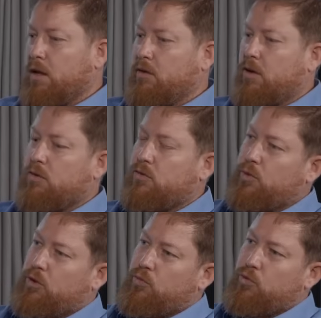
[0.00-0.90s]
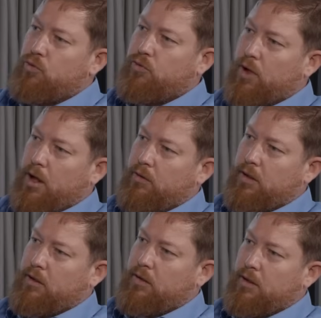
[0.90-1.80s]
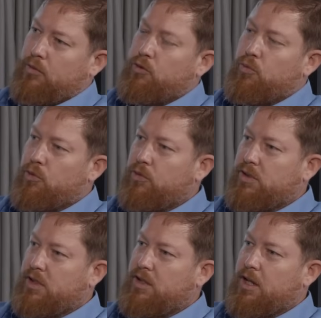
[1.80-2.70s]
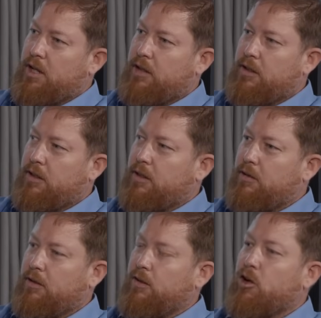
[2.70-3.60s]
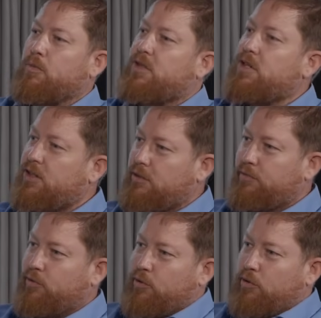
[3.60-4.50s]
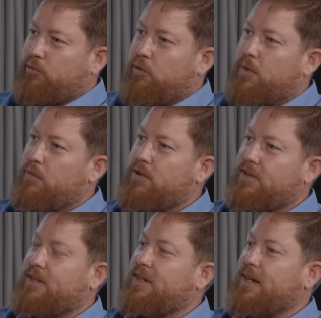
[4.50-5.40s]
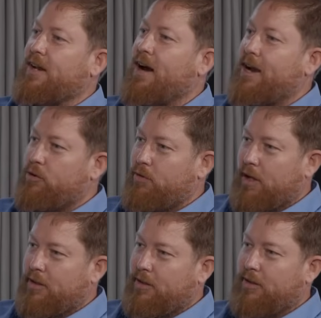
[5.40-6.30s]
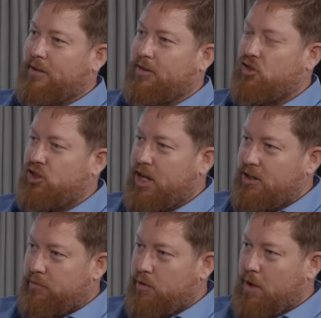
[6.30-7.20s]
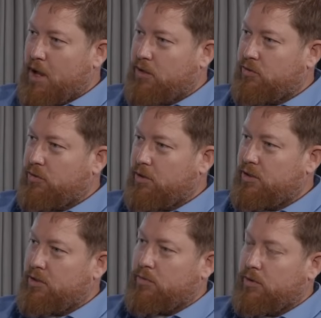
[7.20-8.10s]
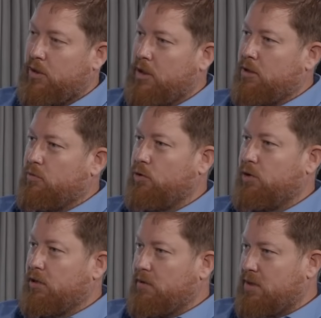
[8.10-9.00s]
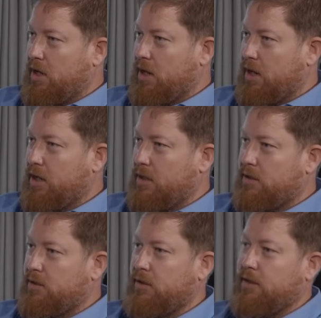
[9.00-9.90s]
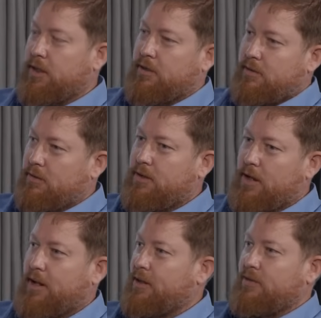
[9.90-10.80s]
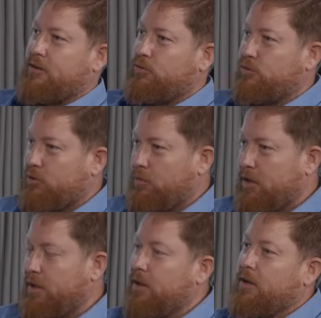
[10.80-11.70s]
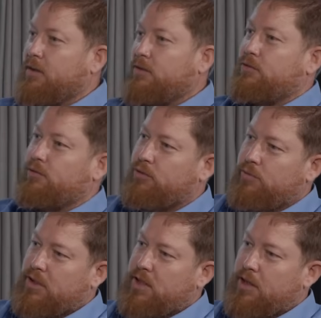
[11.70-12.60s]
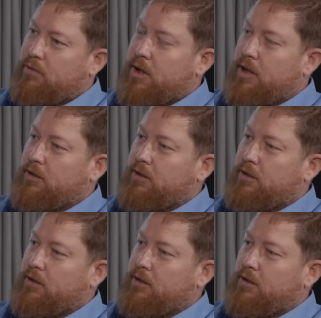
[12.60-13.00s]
I think also with the move now that your bonus is getting, the competition for members is getting higher, right? The change of the market structure with leaving Star Alliance, and Star Alliance need to do something to retain it, right?